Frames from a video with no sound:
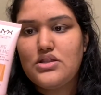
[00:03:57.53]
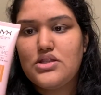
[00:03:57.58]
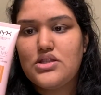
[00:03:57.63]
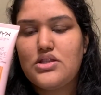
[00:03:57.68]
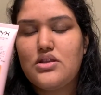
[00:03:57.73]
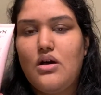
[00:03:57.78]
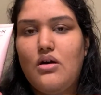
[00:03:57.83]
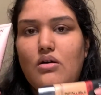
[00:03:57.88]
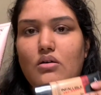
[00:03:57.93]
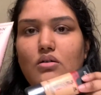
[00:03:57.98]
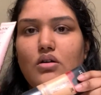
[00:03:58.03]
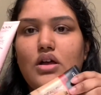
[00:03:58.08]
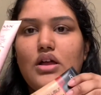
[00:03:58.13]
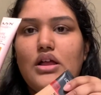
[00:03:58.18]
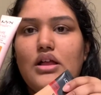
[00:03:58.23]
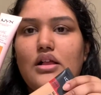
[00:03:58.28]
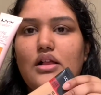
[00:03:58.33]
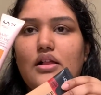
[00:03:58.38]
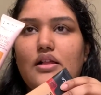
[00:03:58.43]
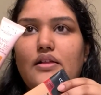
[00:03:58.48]
So
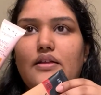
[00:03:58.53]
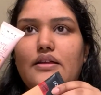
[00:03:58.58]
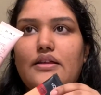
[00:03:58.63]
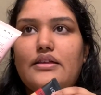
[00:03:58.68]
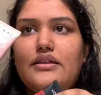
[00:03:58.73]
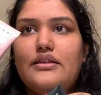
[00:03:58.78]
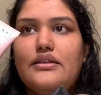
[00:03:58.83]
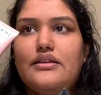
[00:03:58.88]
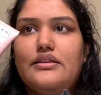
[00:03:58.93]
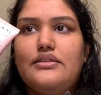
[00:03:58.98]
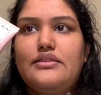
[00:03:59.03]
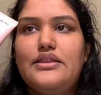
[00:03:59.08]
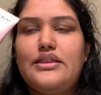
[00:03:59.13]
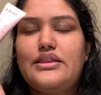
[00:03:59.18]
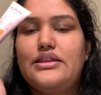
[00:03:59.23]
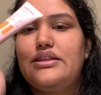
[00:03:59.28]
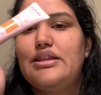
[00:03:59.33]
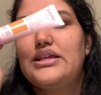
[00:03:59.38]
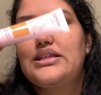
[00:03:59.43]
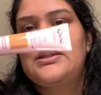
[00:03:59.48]
the
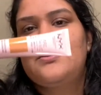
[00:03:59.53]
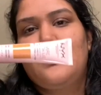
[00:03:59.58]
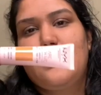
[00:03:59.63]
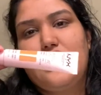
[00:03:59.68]
NYX one